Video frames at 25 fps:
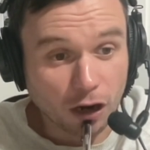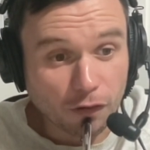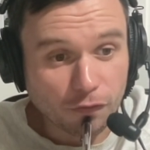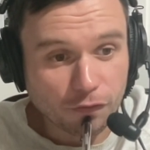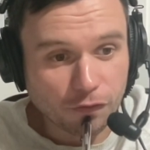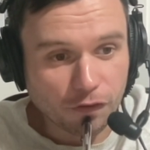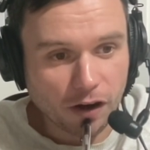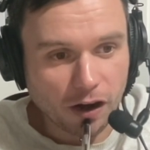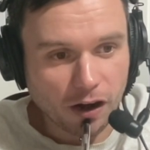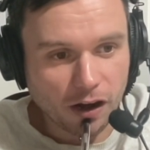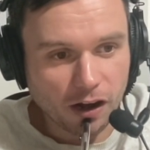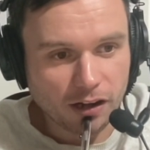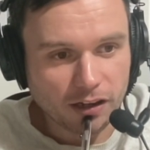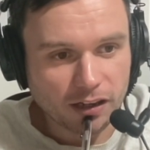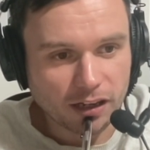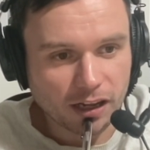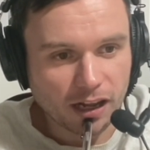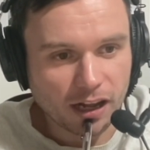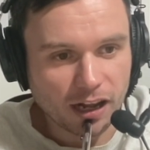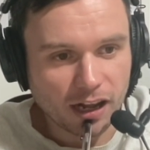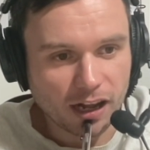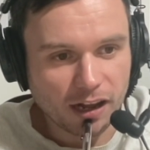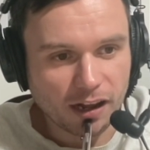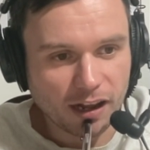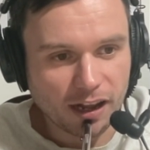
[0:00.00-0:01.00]
far
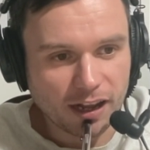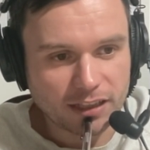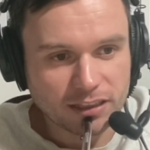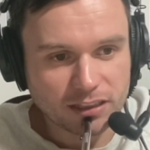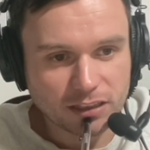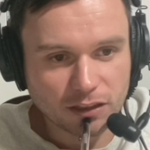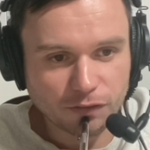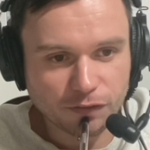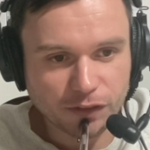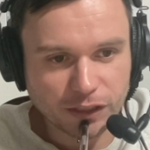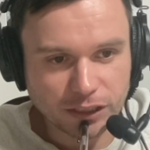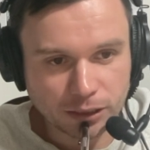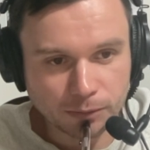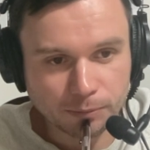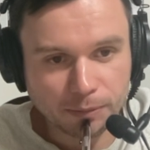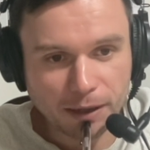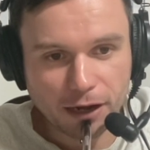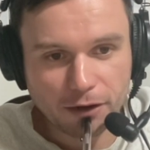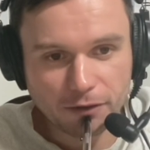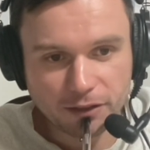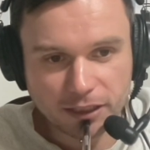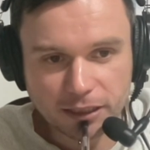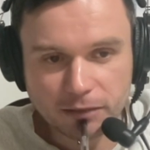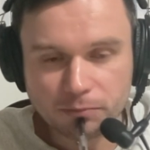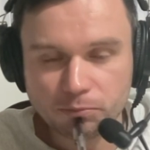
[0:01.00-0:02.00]
Enzo
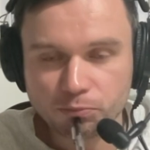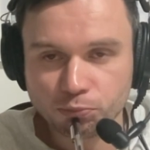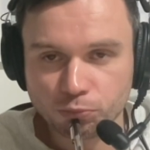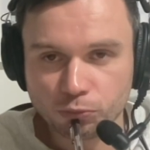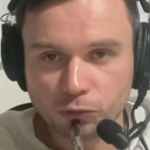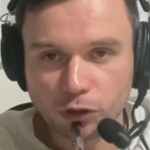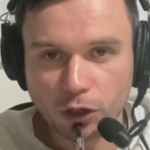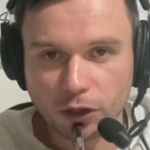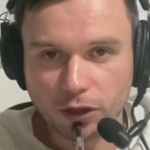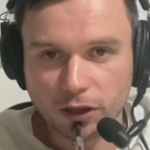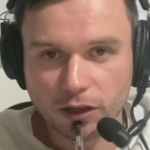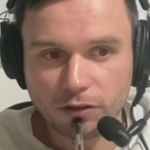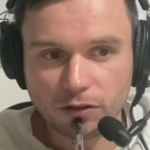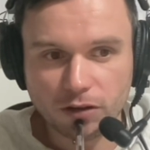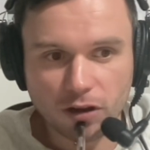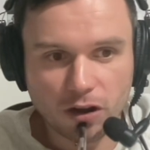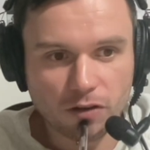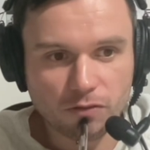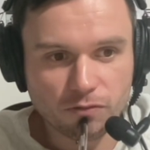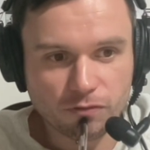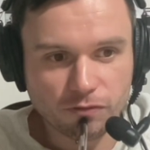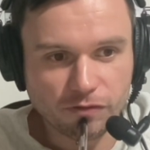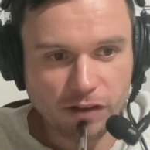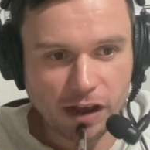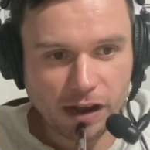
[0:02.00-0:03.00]
Fittipaldi looking
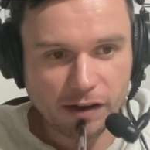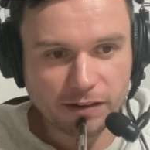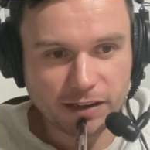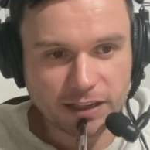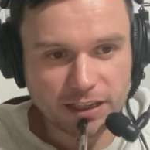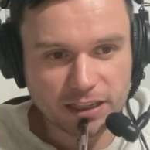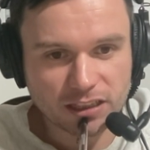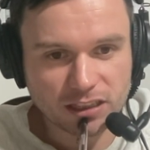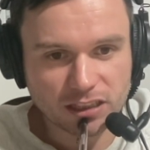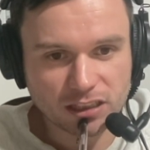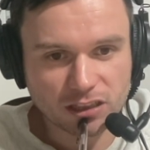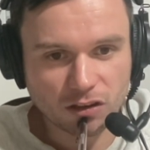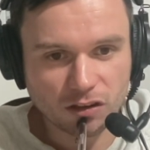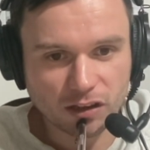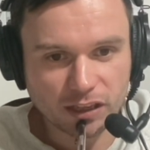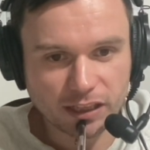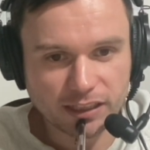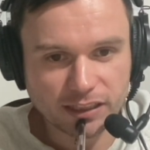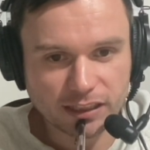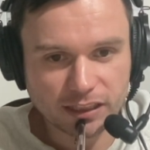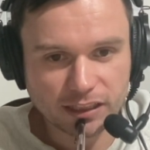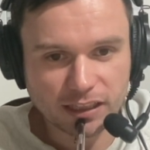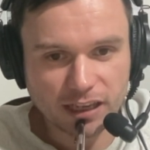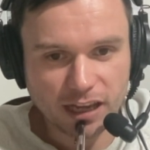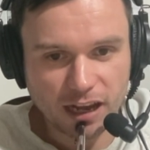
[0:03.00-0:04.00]
very
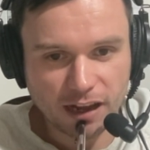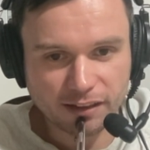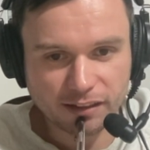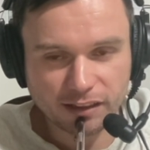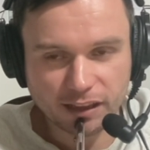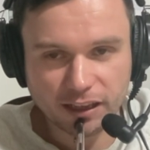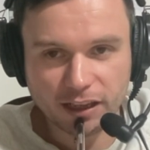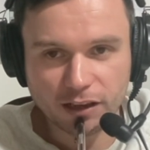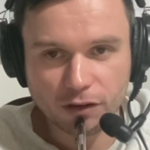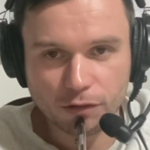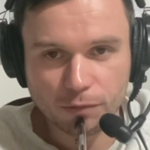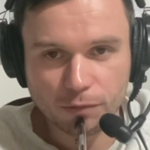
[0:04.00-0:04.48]
solid, and I think